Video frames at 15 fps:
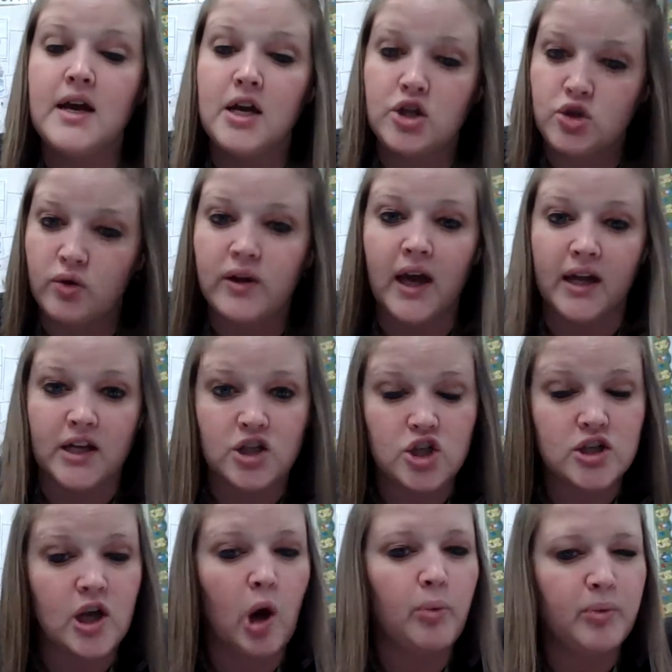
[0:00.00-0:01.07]
So again, it's
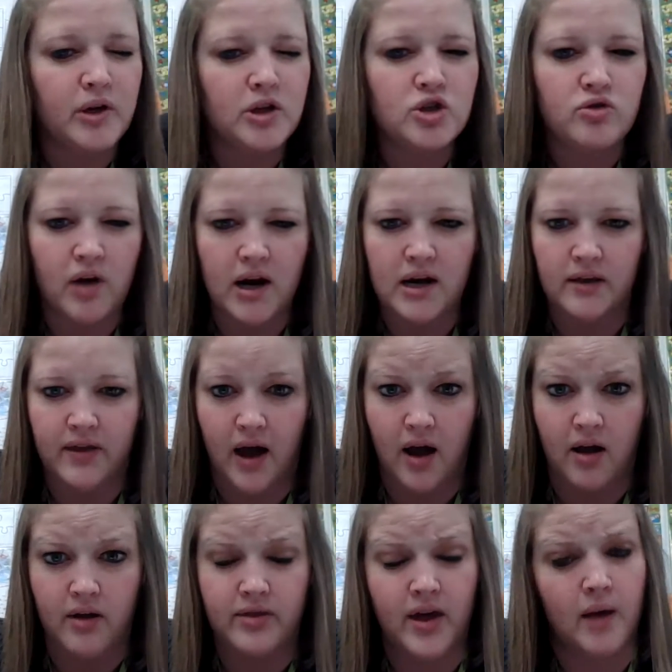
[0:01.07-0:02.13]
just helping training
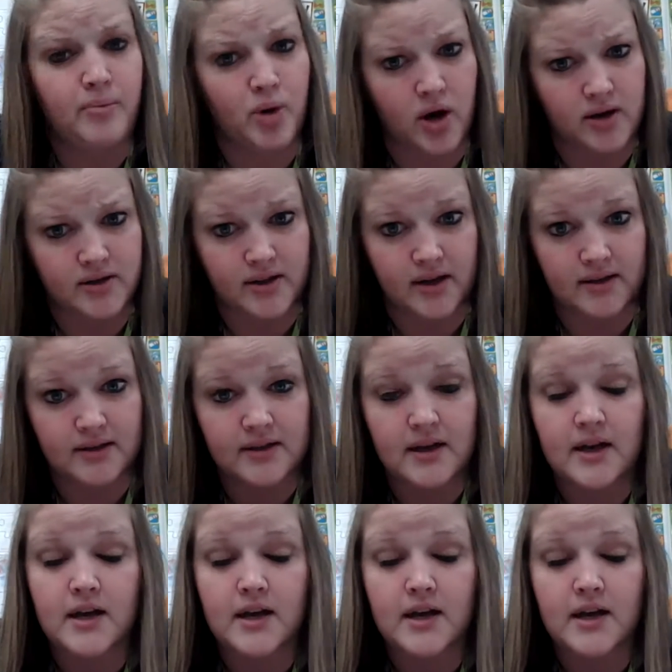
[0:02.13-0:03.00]
that process.